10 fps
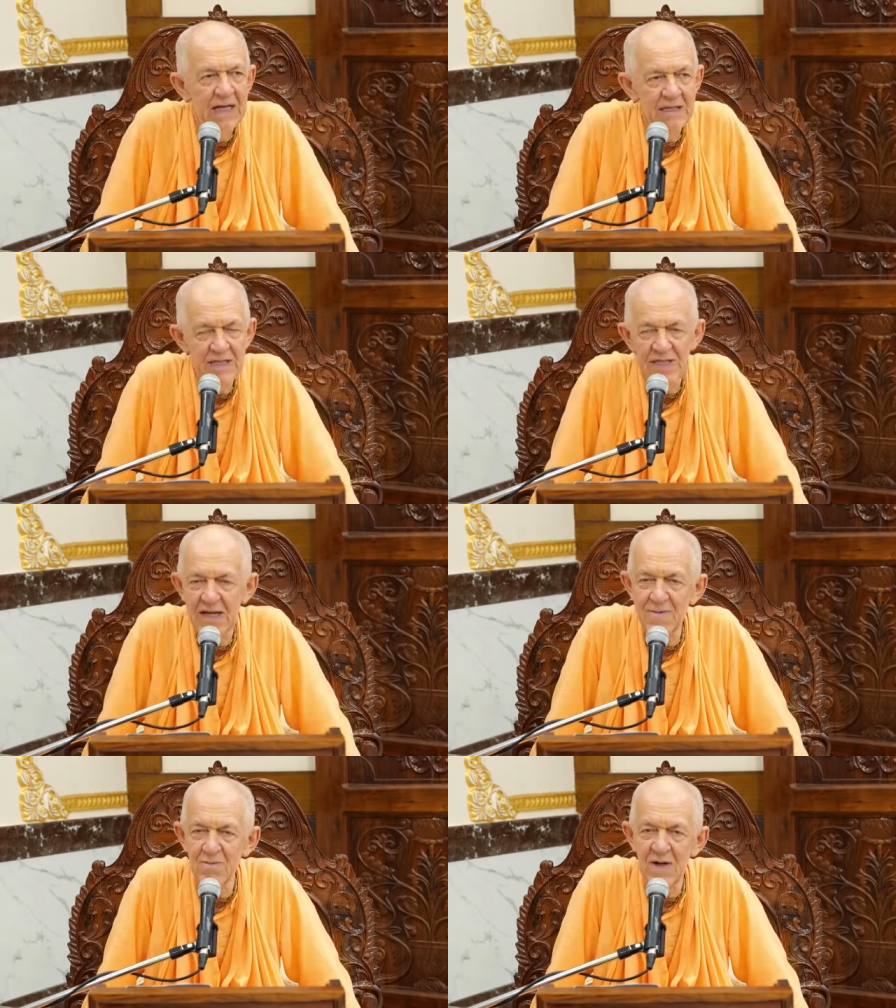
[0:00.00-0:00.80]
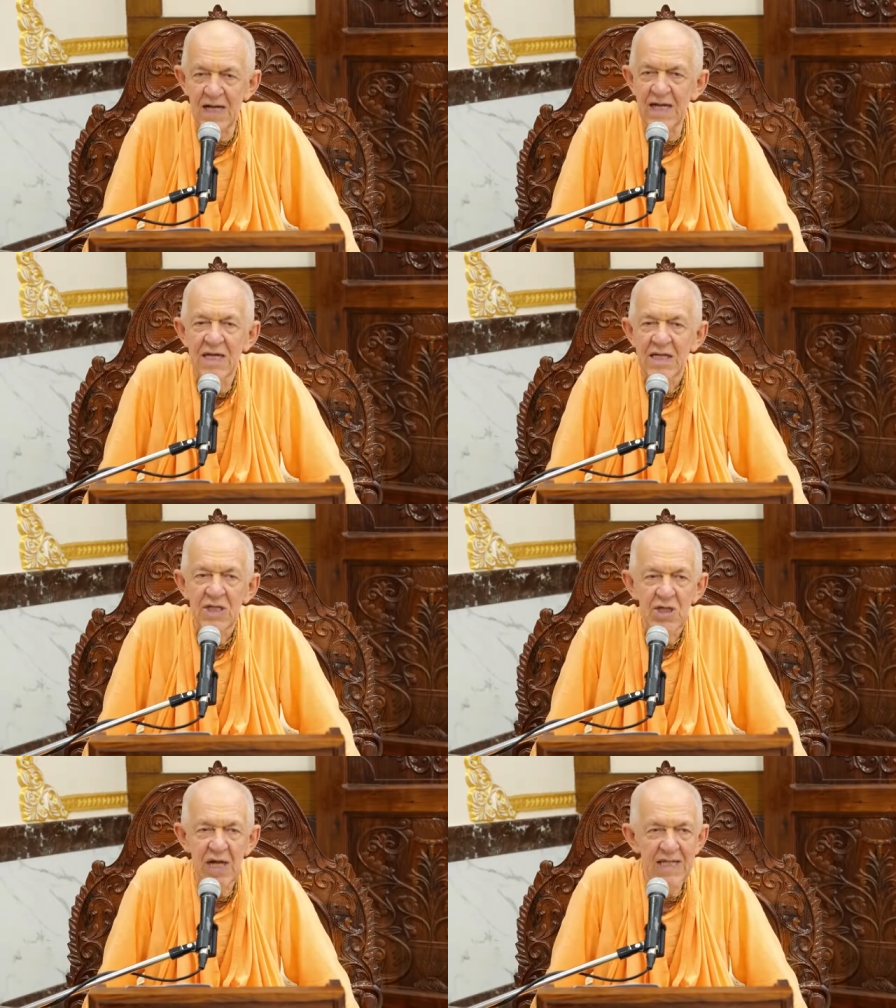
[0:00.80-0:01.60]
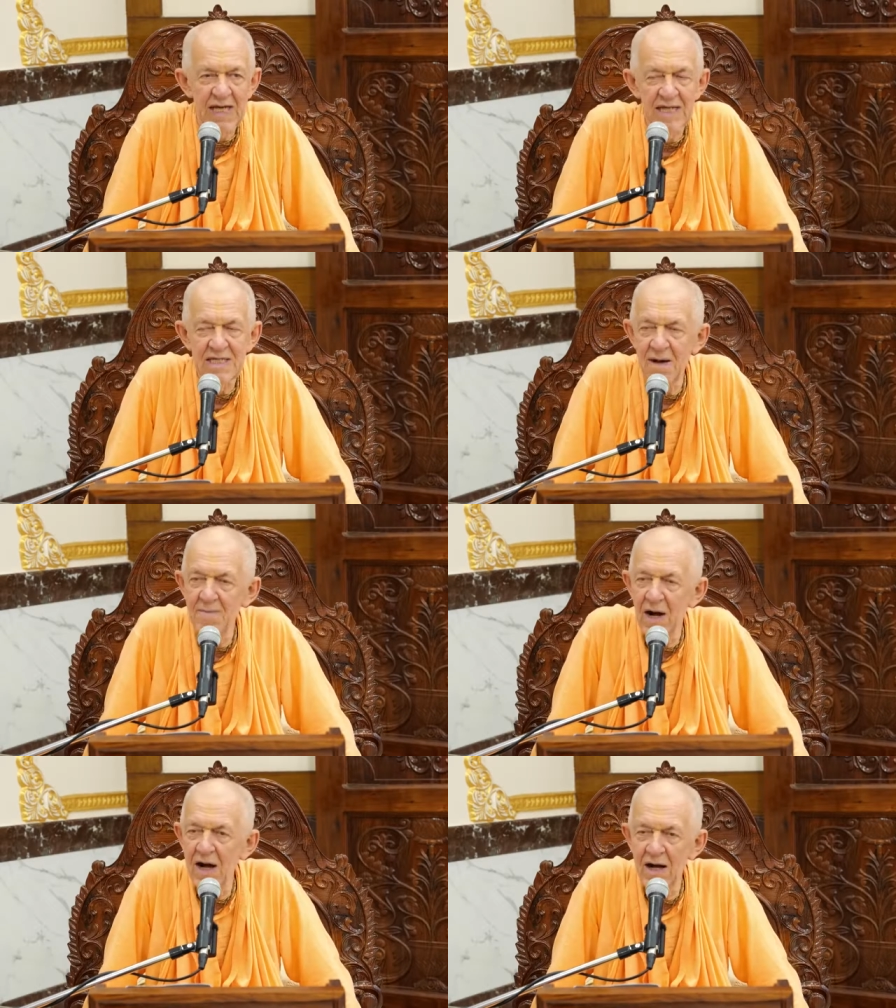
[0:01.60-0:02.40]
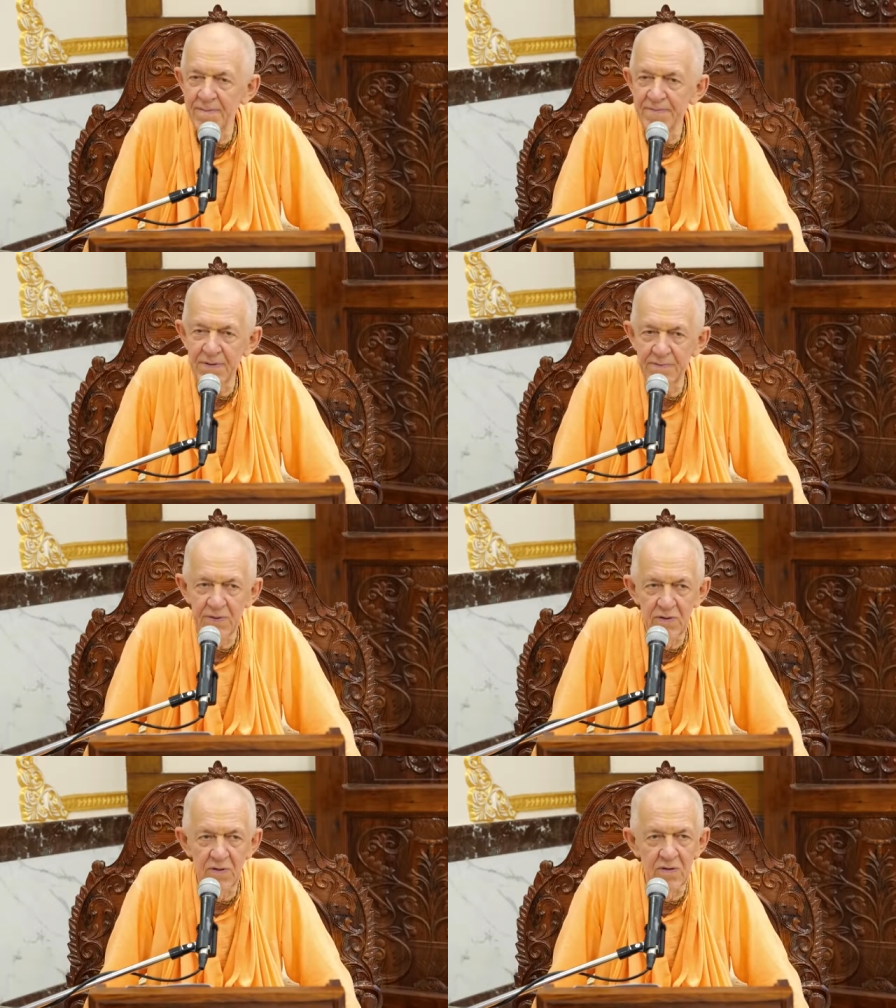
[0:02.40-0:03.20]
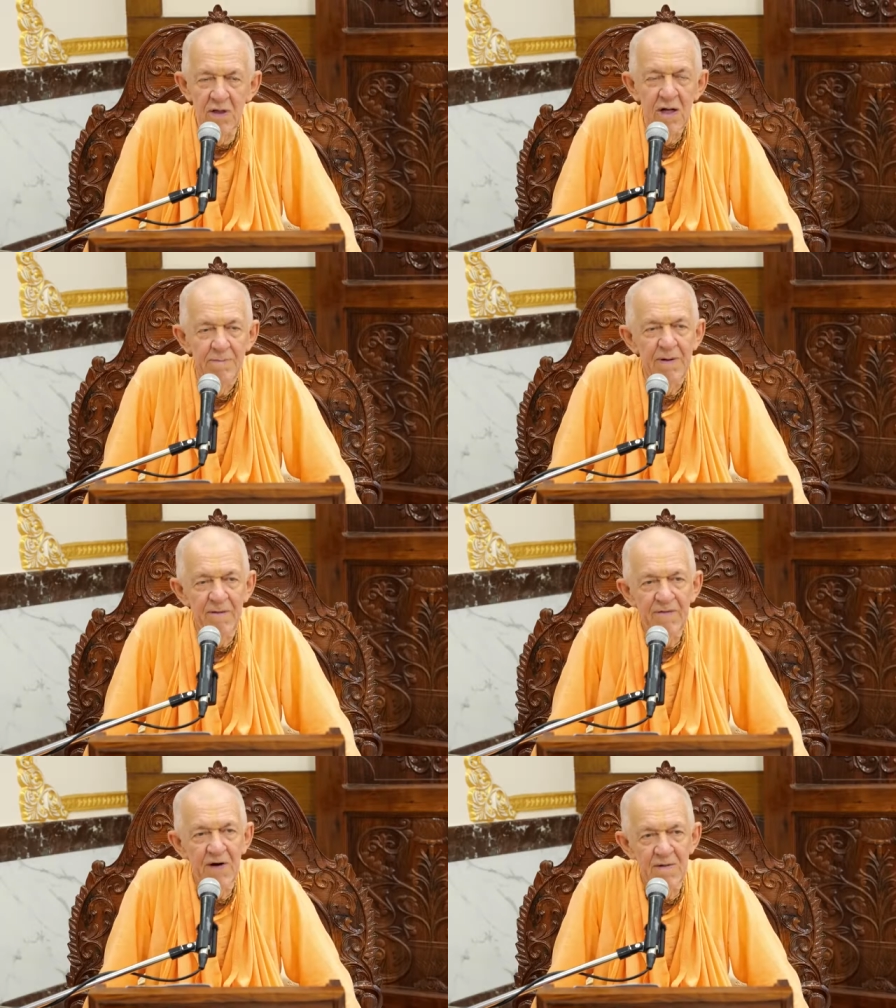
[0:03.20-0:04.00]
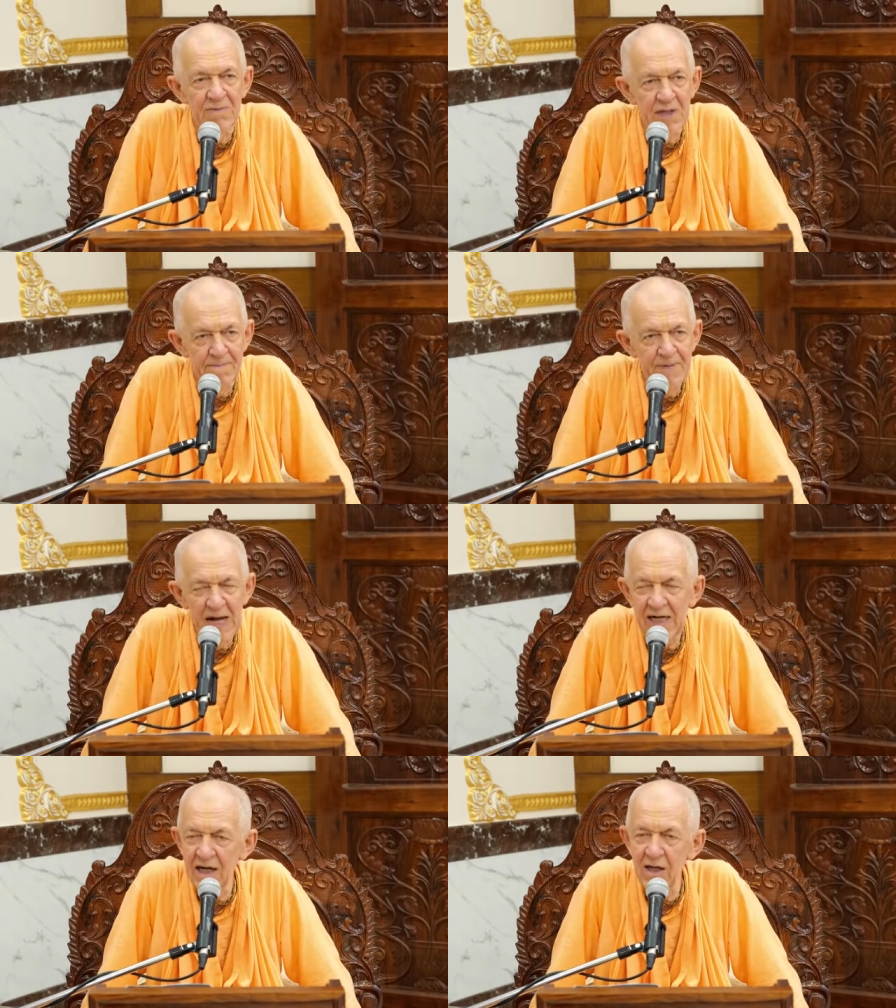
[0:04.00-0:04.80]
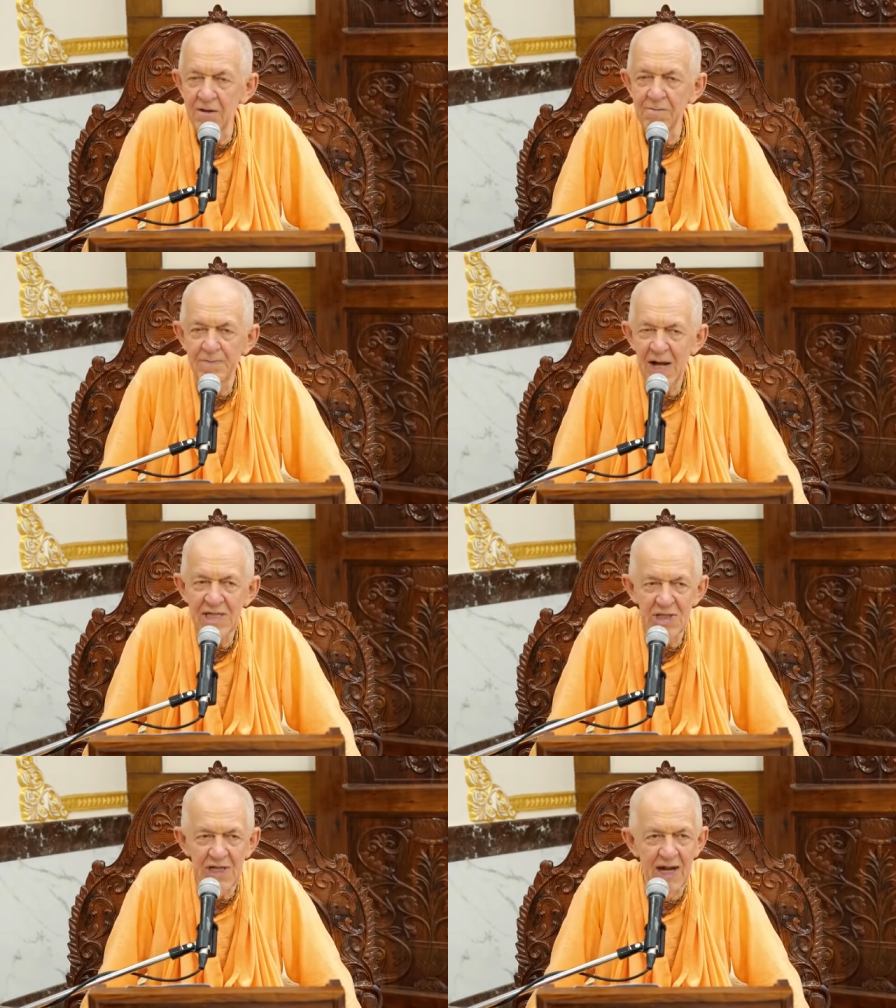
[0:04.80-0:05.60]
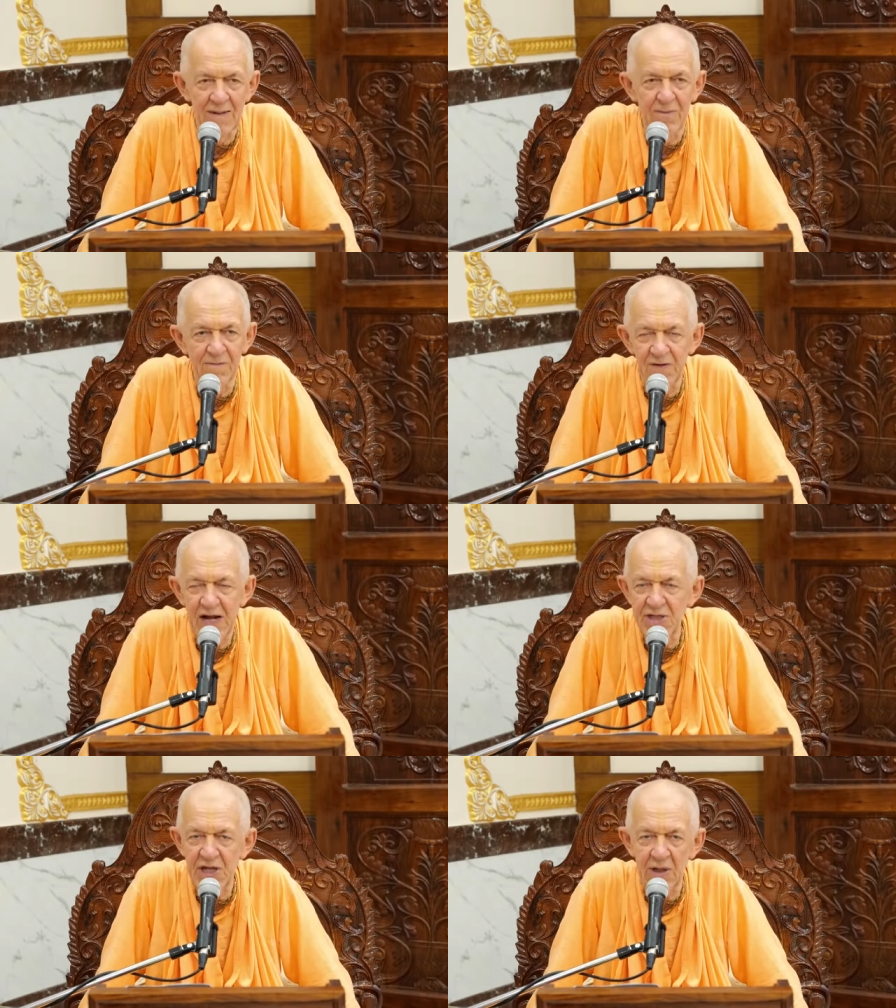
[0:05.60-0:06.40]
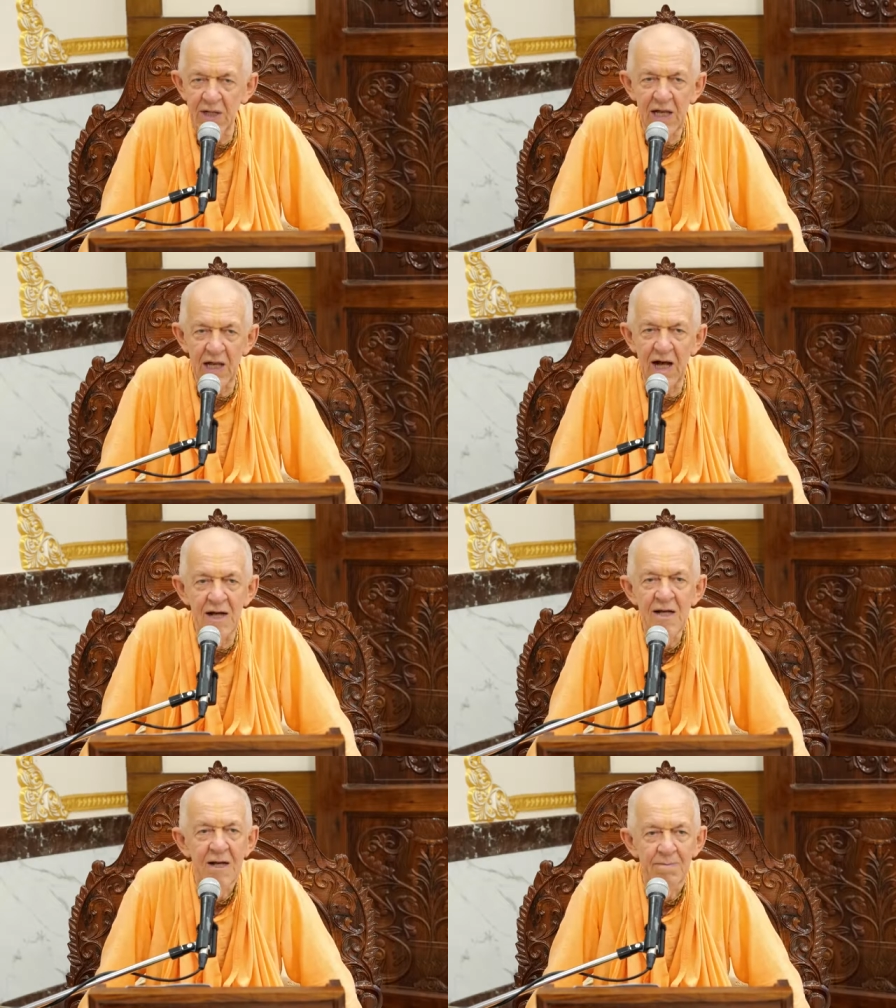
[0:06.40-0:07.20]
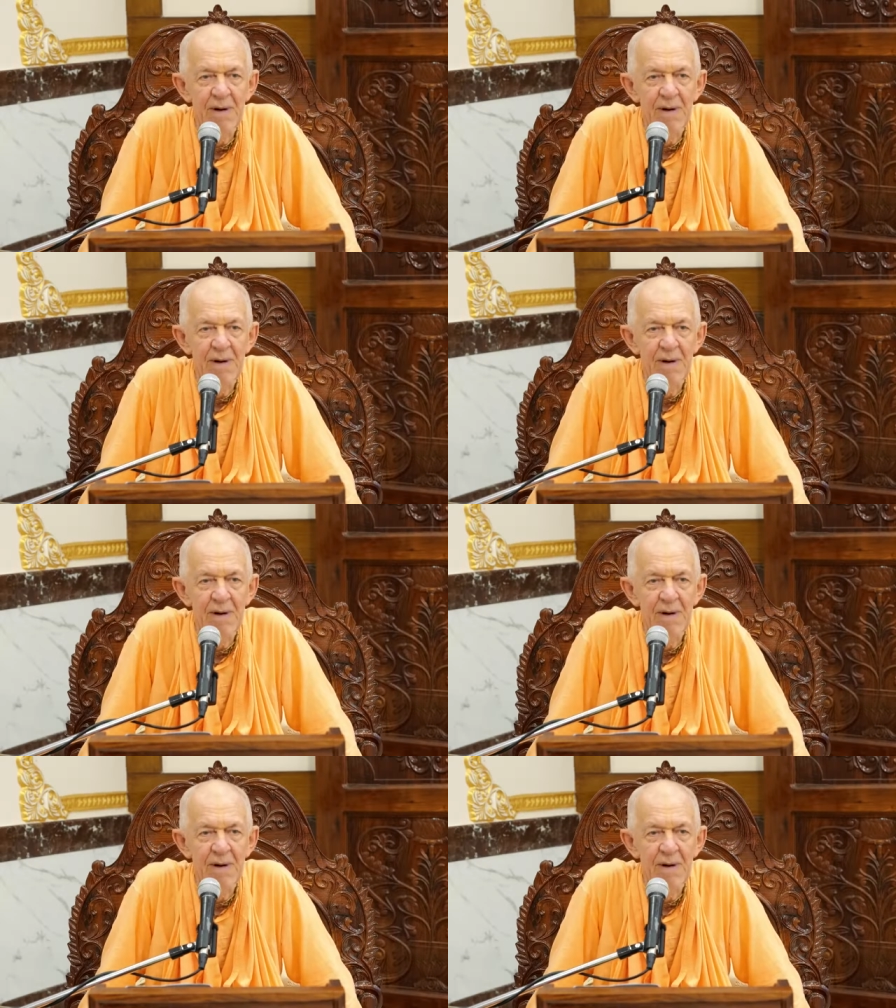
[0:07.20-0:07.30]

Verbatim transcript: In the same way, Chaitanya Mahaprabhu performed the parallel pastime of Rasa lila